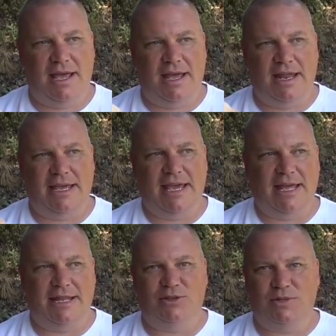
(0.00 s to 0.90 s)
And
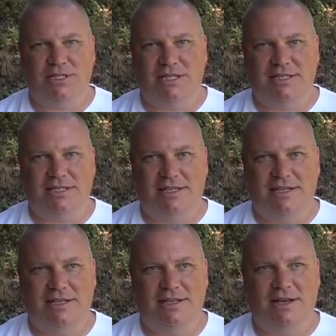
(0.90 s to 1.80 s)
again, this was just
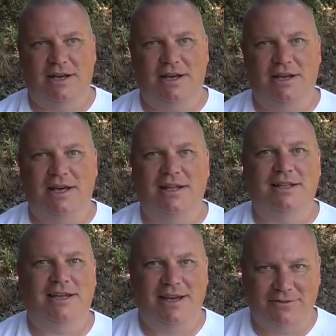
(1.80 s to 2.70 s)
uh, a
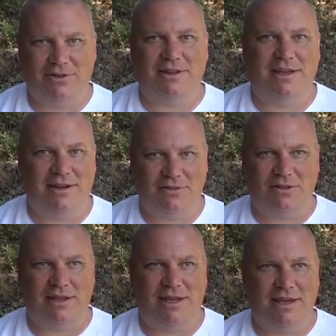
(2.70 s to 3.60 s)
leak after leak after
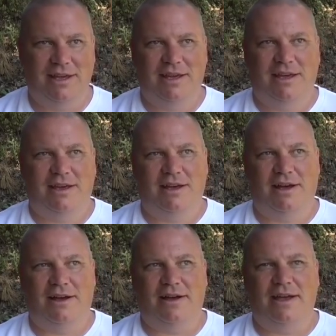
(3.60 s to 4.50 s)
leak.
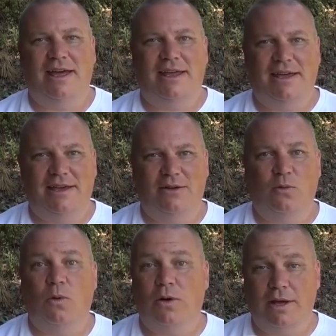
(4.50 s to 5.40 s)
Uh, headache,
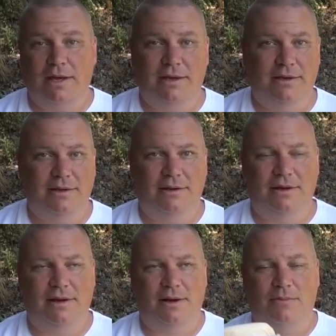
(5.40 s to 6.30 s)
worry,
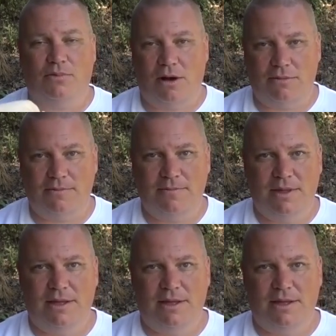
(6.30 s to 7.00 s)
uh, problem.